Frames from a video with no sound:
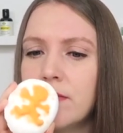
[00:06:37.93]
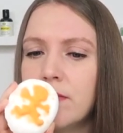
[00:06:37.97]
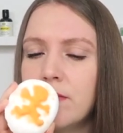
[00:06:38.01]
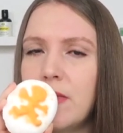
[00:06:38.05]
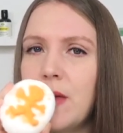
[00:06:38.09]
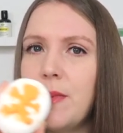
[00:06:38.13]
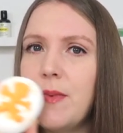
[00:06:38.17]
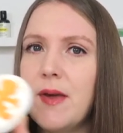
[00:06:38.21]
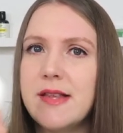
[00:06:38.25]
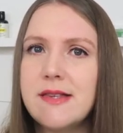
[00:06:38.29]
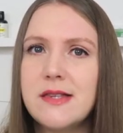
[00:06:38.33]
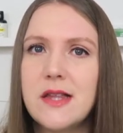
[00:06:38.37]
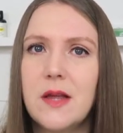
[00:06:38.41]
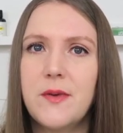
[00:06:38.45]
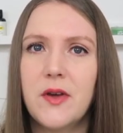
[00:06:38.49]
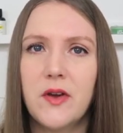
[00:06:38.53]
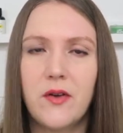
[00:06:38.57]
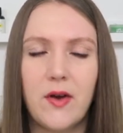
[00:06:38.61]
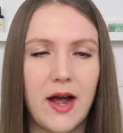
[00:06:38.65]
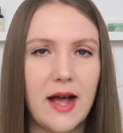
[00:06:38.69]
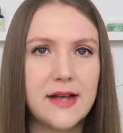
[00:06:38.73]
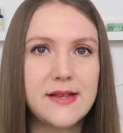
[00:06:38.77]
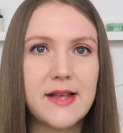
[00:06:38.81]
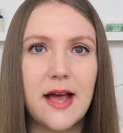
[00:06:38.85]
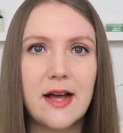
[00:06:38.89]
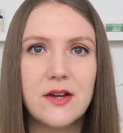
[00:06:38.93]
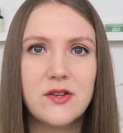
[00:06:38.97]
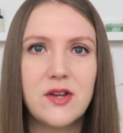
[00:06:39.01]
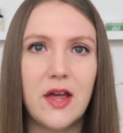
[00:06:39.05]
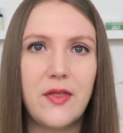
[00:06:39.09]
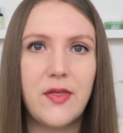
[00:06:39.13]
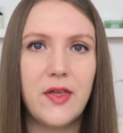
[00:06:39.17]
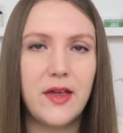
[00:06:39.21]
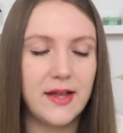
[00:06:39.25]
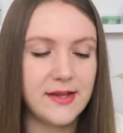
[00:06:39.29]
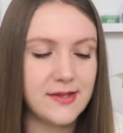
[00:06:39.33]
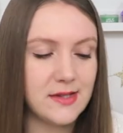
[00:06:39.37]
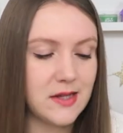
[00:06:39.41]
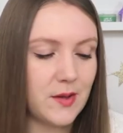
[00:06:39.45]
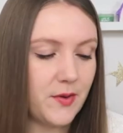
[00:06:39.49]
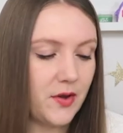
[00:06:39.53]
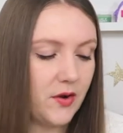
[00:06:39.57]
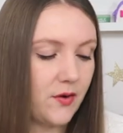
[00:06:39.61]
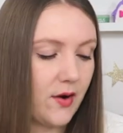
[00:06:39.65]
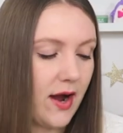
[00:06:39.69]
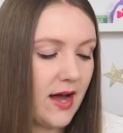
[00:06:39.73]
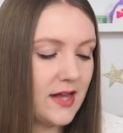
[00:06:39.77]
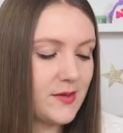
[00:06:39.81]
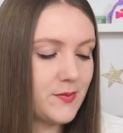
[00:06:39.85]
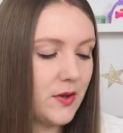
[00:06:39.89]
Maybe it's lemongrass. Actually, I think it's
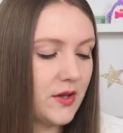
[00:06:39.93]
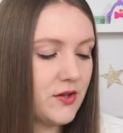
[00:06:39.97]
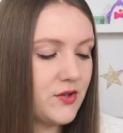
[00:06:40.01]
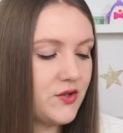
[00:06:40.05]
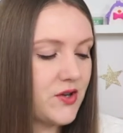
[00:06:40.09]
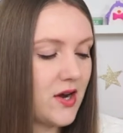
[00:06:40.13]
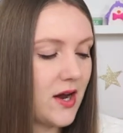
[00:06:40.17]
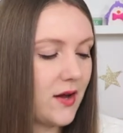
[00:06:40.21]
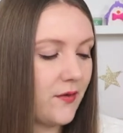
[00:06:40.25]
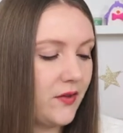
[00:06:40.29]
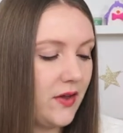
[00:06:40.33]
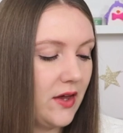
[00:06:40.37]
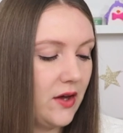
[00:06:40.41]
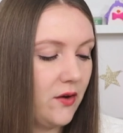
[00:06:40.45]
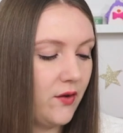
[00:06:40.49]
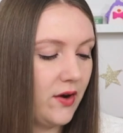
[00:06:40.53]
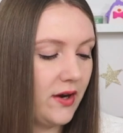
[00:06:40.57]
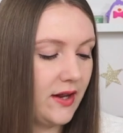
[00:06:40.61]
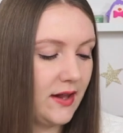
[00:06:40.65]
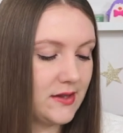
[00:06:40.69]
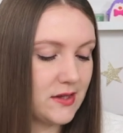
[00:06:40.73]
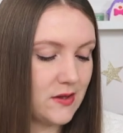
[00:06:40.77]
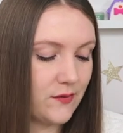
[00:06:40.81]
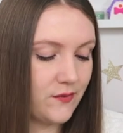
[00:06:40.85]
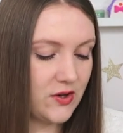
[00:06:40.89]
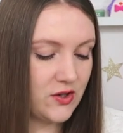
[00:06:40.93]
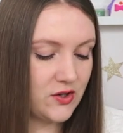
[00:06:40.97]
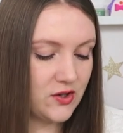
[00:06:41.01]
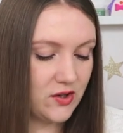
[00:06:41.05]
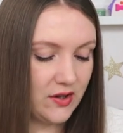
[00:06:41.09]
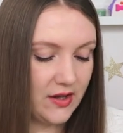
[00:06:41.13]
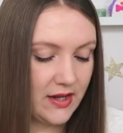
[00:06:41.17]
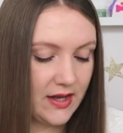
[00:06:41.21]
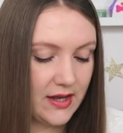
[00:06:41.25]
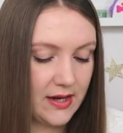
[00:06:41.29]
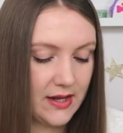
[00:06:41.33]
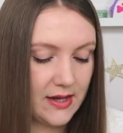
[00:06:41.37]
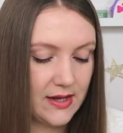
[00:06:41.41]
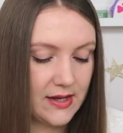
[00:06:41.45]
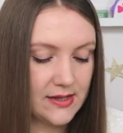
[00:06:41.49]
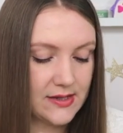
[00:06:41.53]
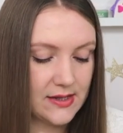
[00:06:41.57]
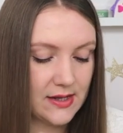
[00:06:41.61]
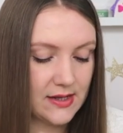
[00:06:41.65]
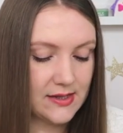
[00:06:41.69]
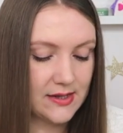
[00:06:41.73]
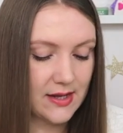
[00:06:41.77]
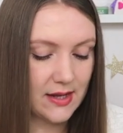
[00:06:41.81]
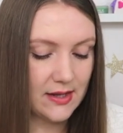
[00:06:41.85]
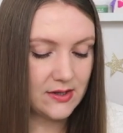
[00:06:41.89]
lemongrass. So let's check the ingredients officially. It
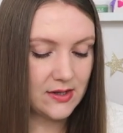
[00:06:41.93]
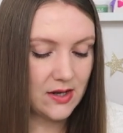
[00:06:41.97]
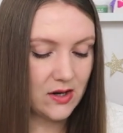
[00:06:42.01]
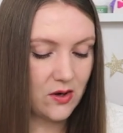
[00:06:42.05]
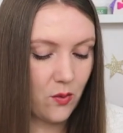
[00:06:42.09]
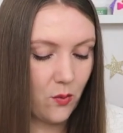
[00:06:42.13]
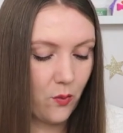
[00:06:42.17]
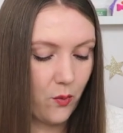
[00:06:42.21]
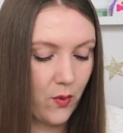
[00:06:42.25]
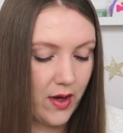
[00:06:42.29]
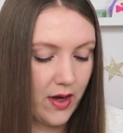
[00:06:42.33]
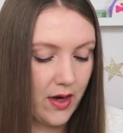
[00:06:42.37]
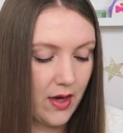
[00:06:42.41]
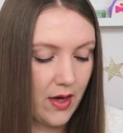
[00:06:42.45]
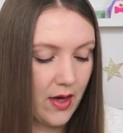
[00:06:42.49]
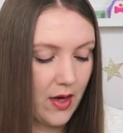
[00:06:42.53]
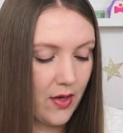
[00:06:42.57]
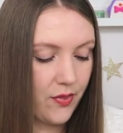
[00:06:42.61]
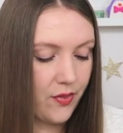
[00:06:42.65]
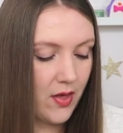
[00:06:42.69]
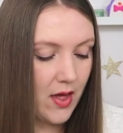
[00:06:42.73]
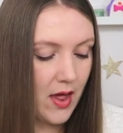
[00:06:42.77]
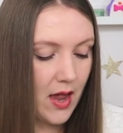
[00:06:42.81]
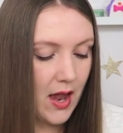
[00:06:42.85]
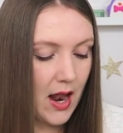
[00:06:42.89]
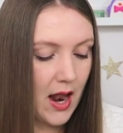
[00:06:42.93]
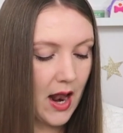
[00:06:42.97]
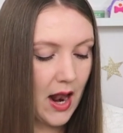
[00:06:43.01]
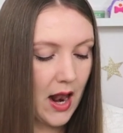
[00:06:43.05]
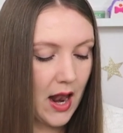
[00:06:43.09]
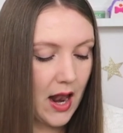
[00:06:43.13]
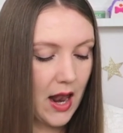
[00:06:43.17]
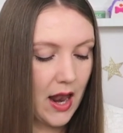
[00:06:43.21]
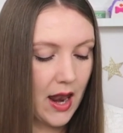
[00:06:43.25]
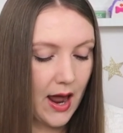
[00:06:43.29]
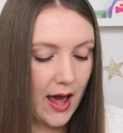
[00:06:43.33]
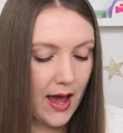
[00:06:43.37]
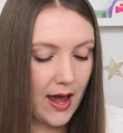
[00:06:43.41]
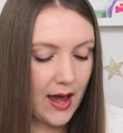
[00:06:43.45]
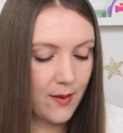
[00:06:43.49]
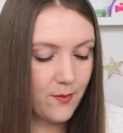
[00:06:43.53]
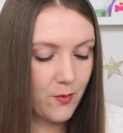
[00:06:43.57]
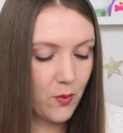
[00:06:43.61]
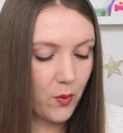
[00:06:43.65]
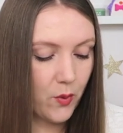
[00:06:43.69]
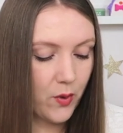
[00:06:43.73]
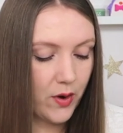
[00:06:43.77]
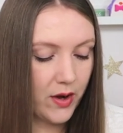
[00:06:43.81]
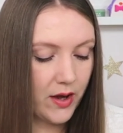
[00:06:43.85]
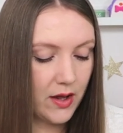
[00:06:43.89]
is scented with
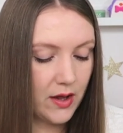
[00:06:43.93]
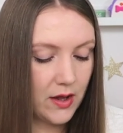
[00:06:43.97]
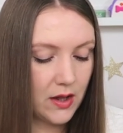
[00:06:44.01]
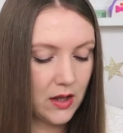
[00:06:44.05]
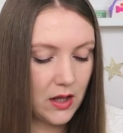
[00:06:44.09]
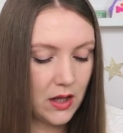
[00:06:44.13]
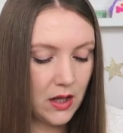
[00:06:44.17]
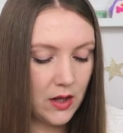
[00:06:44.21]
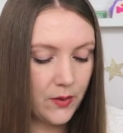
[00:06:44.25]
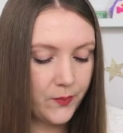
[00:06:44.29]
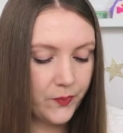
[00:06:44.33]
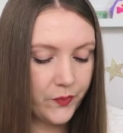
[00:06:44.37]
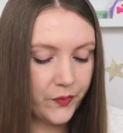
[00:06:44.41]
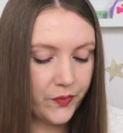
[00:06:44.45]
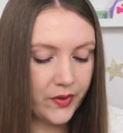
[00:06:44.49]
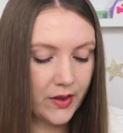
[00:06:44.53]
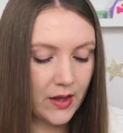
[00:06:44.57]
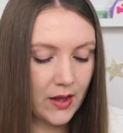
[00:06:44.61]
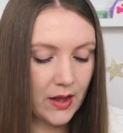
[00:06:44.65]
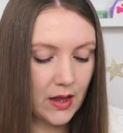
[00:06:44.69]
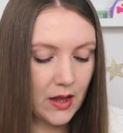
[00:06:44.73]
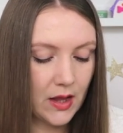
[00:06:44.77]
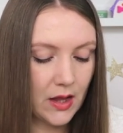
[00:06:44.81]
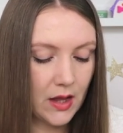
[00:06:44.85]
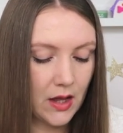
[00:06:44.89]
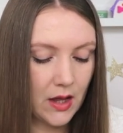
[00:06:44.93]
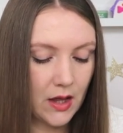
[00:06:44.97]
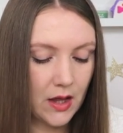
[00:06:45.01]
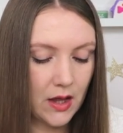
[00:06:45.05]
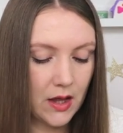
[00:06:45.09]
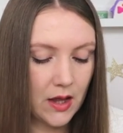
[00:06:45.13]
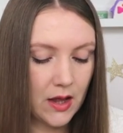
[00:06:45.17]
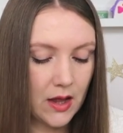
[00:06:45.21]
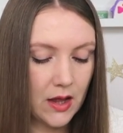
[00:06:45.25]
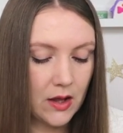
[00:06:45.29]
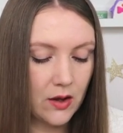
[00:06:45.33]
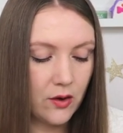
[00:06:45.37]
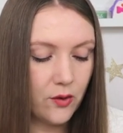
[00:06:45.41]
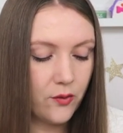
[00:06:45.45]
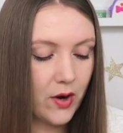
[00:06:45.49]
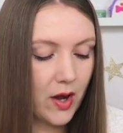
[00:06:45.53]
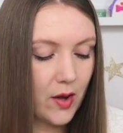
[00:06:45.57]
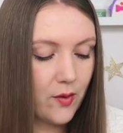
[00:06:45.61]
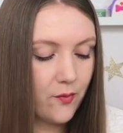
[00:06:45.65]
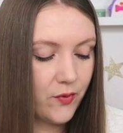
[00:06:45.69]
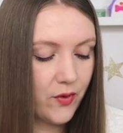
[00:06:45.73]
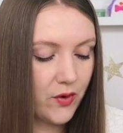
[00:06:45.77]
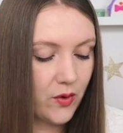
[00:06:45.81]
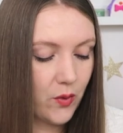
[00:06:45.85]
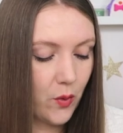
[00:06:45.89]
lime oil,
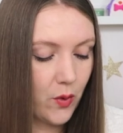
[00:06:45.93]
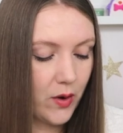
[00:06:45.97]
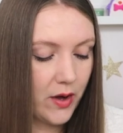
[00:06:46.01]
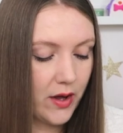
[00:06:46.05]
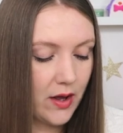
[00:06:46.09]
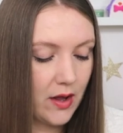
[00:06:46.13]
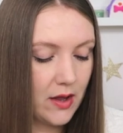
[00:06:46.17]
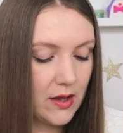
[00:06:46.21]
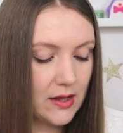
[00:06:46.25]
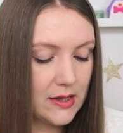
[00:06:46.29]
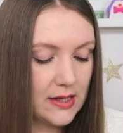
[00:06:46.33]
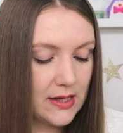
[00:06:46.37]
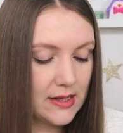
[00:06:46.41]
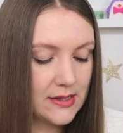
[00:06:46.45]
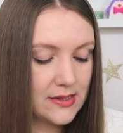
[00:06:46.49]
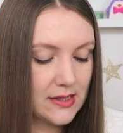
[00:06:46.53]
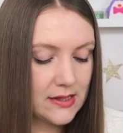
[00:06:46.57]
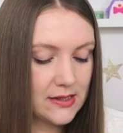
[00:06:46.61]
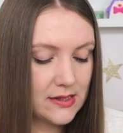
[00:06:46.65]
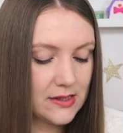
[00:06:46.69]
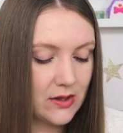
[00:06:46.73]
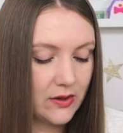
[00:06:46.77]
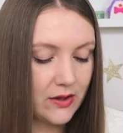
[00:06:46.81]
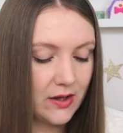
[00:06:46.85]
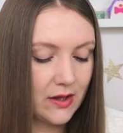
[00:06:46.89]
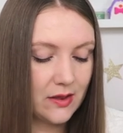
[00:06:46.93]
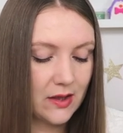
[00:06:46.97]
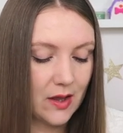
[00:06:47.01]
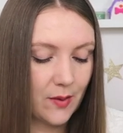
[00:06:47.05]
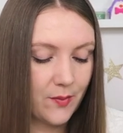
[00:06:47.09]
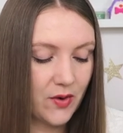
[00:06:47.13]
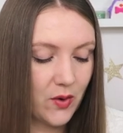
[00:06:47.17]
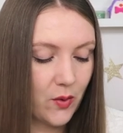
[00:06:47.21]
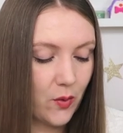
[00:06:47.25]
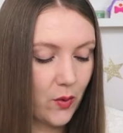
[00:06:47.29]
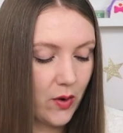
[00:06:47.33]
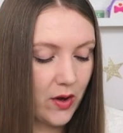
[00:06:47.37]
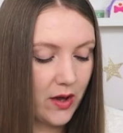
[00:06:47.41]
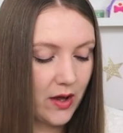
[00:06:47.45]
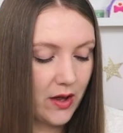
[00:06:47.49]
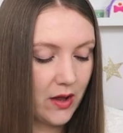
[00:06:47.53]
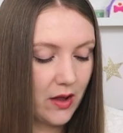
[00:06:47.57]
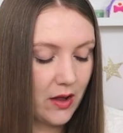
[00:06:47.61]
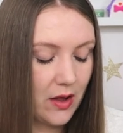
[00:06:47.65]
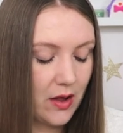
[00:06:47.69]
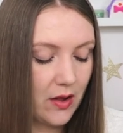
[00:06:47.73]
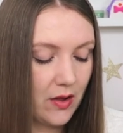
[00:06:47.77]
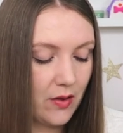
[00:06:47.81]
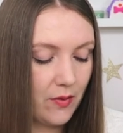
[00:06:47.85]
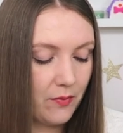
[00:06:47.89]
grapefruit oil, Sicilian lemon
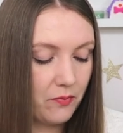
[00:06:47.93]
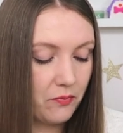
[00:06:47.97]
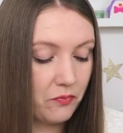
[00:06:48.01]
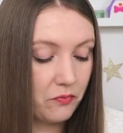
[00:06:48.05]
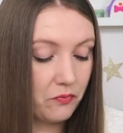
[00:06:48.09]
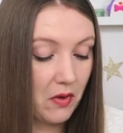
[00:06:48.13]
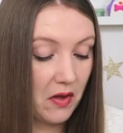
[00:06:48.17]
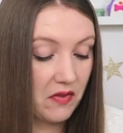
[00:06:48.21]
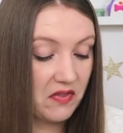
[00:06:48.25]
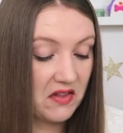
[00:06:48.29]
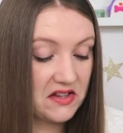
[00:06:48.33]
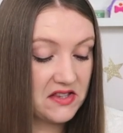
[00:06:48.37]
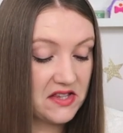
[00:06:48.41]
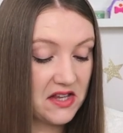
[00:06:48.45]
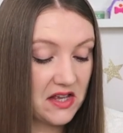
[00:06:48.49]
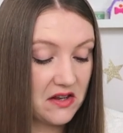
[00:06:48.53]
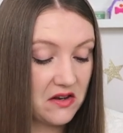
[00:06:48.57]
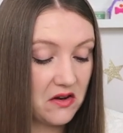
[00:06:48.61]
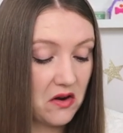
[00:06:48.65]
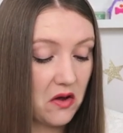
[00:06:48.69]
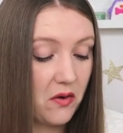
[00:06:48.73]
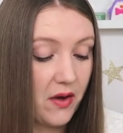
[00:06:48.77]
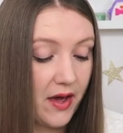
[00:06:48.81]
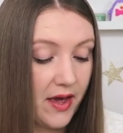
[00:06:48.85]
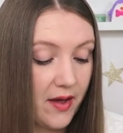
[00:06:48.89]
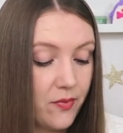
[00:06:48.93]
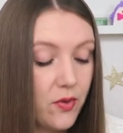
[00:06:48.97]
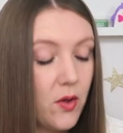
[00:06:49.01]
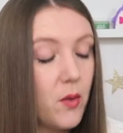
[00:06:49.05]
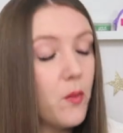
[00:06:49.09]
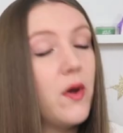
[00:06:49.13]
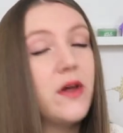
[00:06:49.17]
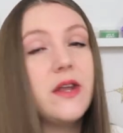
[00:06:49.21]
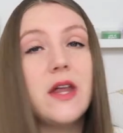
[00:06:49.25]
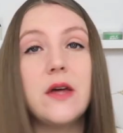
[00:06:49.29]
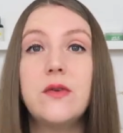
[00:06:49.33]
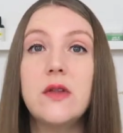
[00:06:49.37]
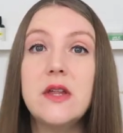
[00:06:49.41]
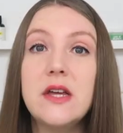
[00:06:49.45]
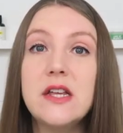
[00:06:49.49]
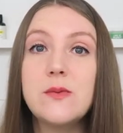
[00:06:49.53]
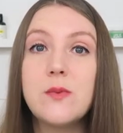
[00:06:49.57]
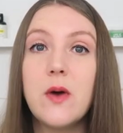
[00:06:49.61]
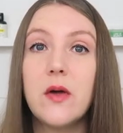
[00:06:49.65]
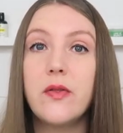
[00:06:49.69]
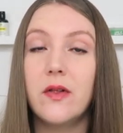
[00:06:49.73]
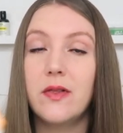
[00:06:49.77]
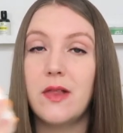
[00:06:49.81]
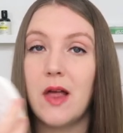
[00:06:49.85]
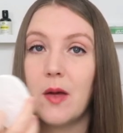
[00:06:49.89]
oil, and that's it. Okay, well, I definitely
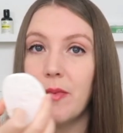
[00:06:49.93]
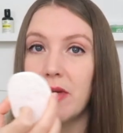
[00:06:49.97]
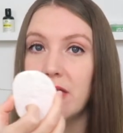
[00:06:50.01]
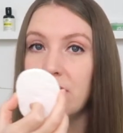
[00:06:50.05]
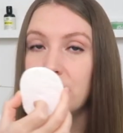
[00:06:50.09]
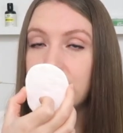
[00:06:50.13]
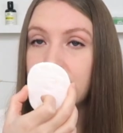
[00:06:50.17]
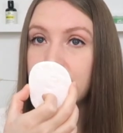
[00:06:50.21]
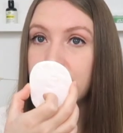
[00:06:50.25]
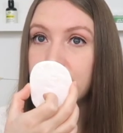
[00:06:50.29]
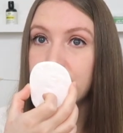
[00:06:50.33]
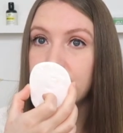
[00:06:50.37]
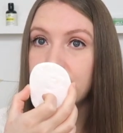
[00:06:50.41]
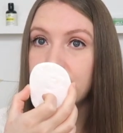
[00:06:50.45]
smell the lemon.